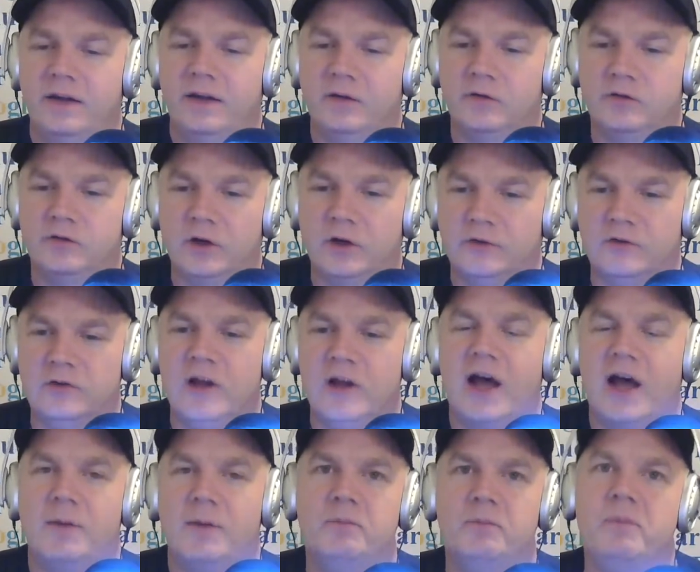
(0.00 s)
does
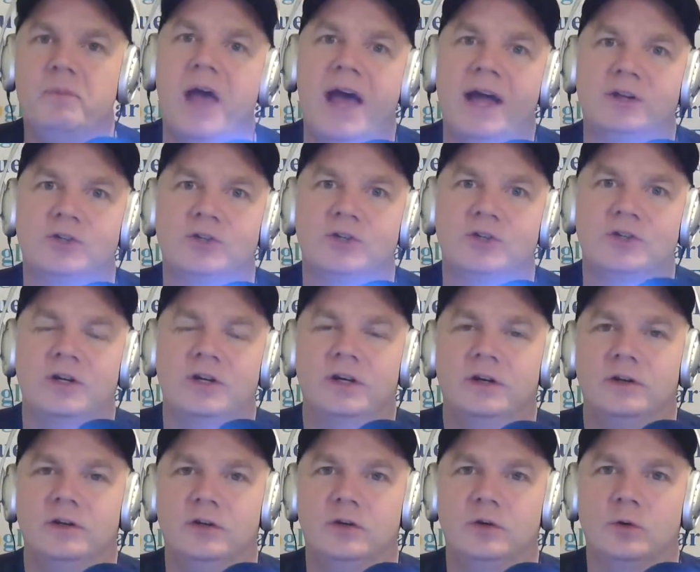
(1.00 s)
not match
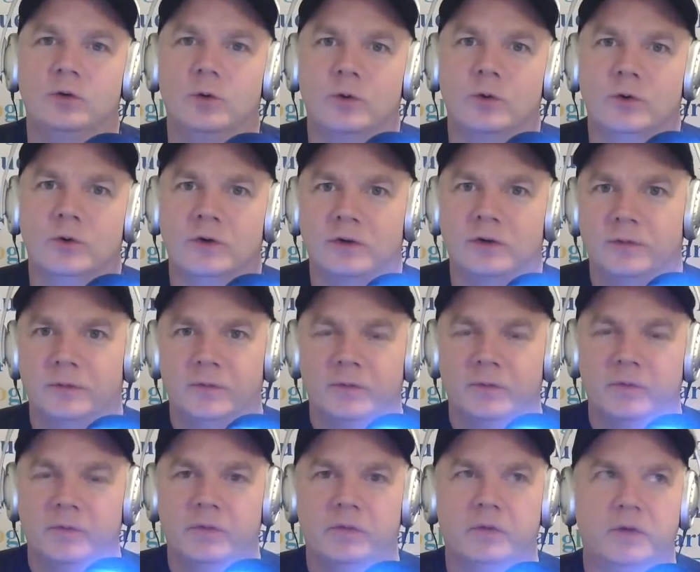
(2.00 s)
your
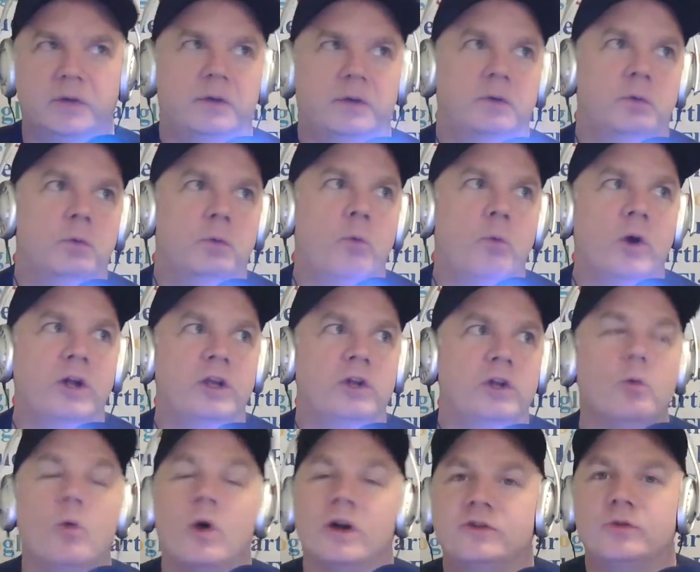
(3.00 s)
what
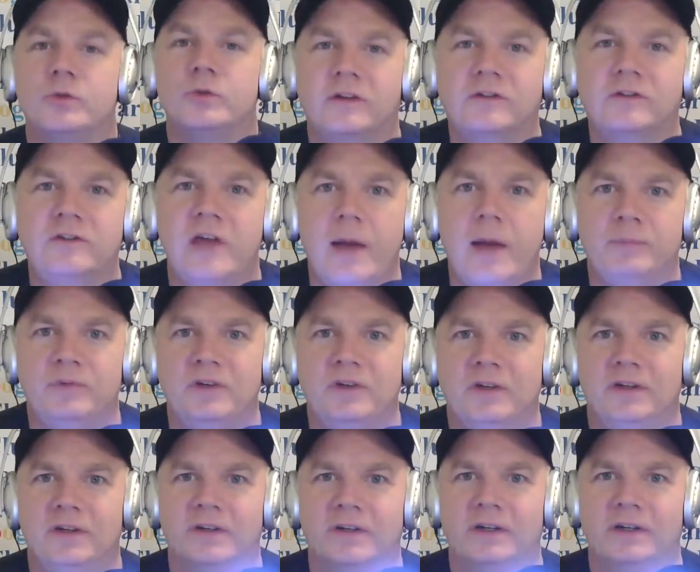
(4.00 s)
you want to accept.
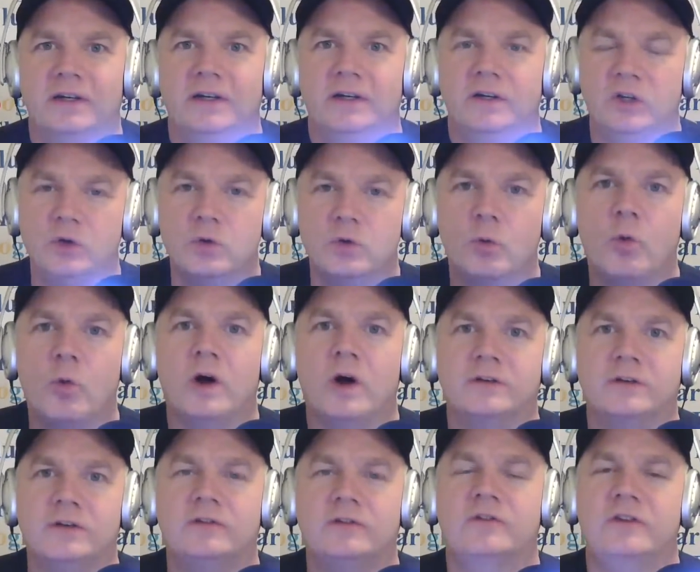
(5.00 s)
You
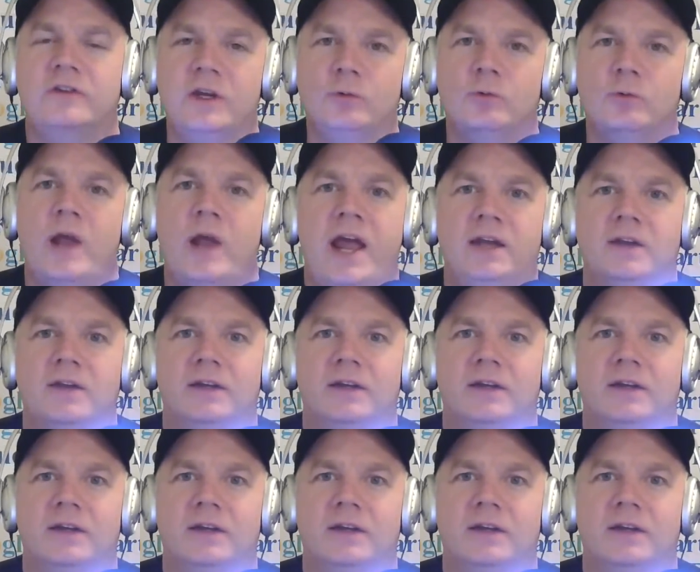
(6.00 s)
want to see red.